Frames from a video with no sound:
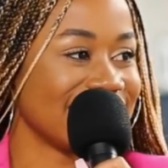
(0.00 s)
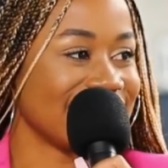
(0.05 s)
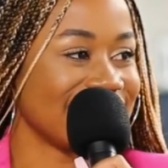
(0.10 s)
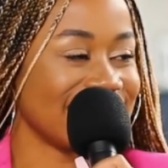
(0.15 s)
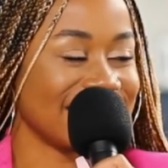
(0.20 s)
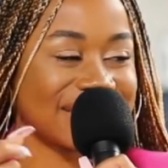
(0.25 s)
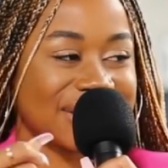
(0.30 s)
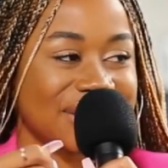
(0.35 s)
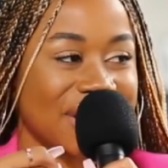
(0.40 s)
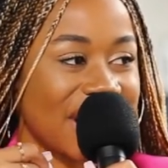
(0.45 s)

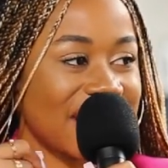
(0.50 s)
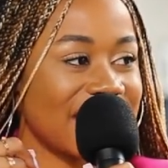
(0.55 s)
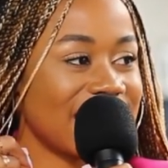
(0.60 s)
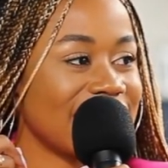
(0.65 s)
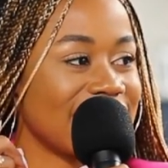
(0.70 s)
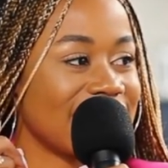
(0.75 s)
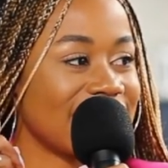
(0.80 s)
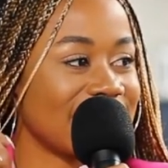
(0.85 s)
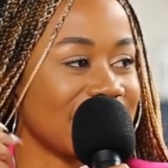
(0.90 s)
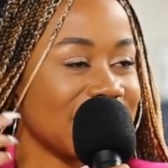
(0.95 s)
trying
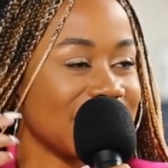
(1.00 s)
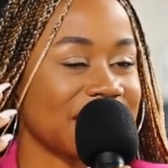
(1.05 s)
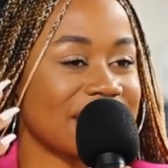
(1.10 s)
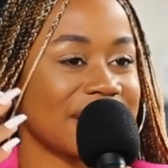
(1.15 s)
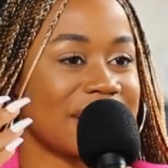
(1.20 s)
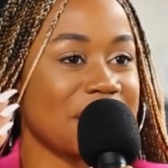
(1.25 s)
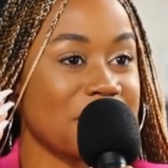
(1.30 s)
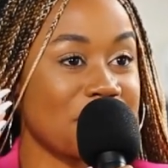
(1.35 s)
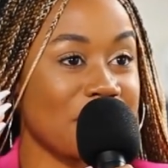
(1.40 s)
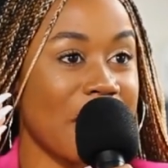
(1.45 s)
to
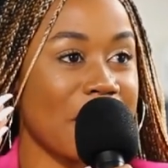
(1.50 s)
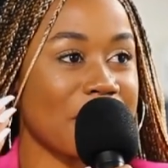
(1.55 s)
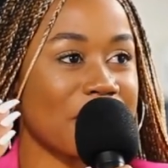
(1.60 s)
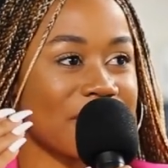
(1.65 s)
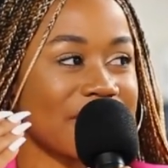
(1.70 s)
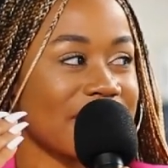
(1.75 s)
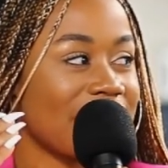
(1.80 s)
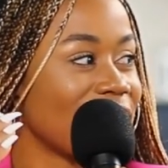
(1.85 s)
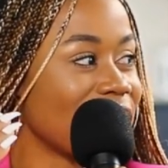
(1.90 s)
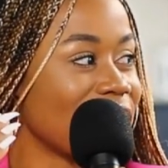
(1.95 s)
keep up
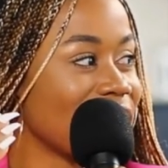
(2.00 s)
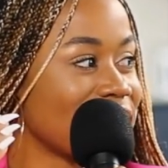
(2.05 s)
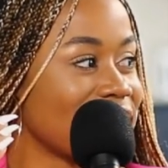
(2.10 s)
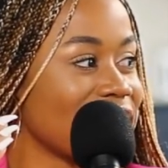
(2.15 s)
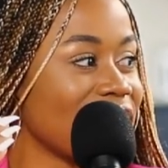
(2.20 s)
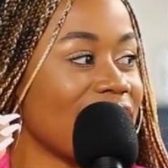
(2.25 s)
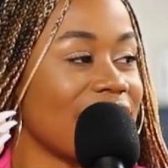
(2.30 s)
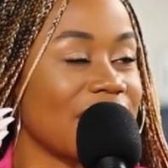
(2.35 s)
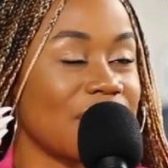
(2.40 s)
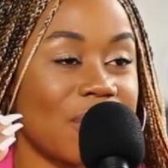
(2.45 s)
with
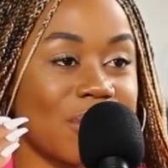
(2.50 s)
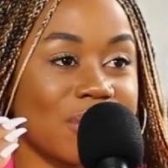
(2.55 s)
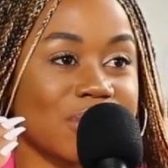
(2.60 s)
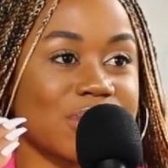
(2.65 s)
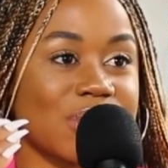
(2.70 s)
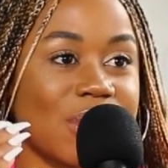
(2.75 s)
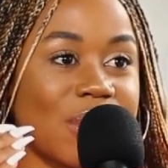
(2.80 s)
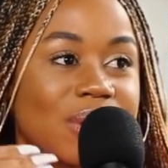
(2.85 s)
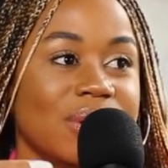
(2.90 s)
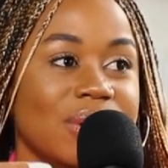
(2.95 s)
everything and
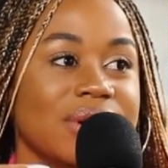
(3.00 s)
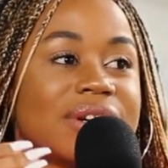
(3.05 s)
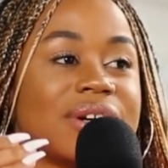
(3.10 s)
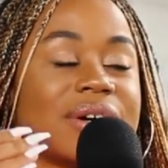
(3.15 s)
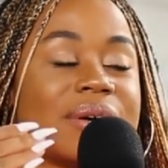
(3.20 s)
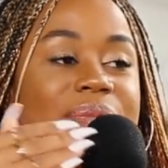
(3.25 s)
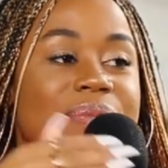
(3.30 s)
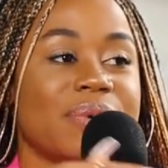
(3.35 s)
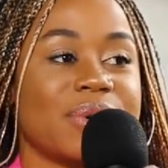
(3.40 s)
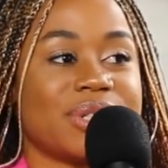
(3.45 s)
also
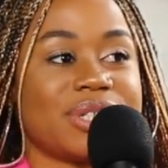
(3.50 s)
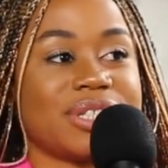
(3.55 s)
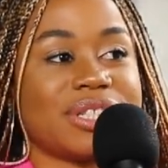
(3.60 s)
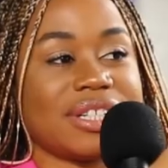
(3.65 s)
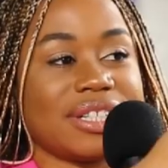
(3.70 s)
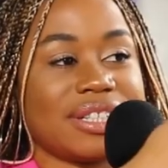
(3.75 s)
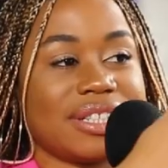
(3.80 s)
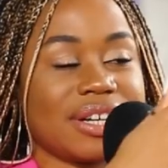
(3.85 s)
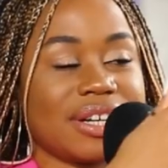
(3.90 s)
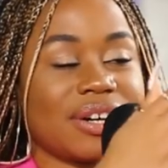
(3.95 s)
push
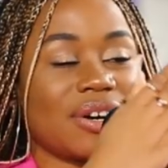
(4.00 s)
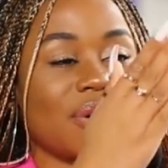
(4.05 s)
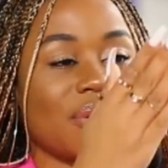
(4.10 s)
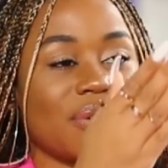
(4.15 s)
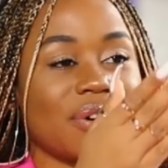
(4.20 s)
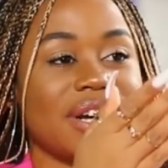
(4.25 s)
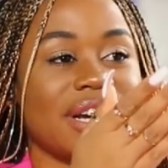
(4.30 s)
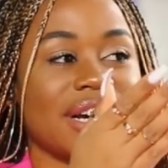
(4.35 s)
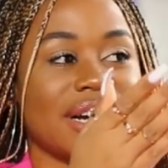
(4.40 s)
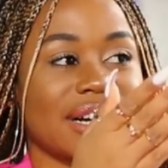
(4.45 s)
the
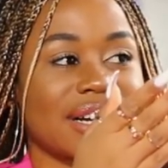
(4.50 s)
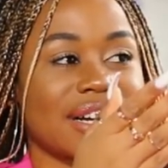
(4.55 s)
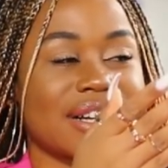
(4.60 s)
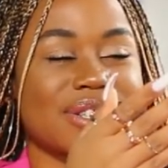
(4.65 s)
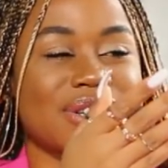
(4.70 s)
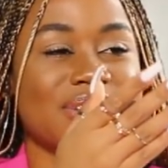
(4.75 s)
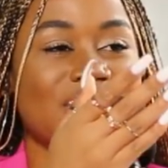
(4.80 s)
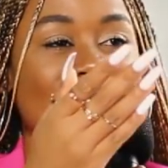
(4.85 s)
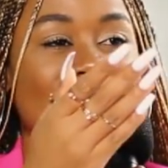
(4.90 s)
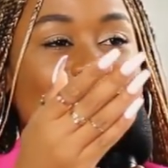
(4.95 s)
career.
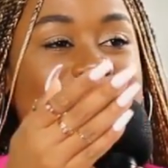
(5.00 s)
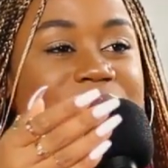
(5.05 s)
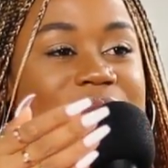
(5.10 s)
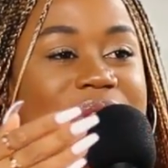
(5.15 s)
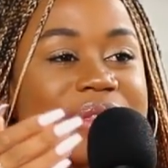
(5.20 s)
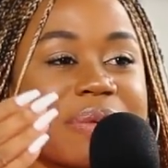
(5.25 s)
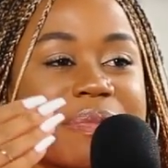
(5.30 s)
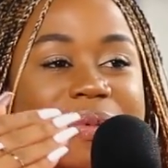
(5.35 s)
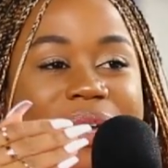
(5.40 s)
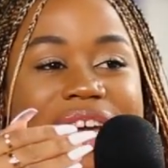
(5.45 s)
Because, you know,
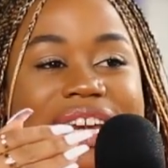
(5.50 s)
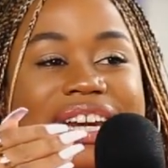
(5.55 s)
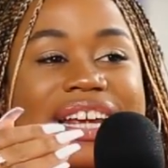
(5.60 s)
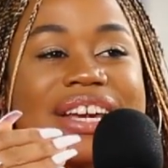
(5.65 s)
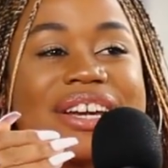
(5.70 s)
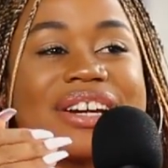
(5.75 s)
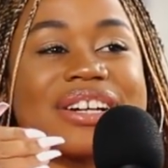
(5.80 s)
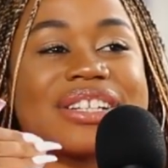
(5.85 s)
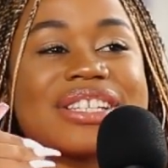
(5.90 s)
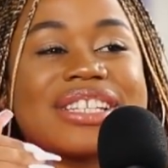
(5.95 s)
in the
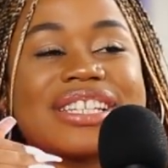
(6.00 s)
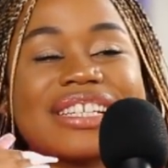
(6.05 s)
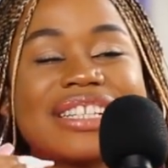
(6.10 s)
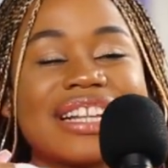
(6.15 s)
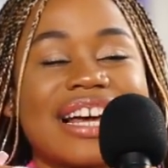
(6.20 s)
beginning, you're still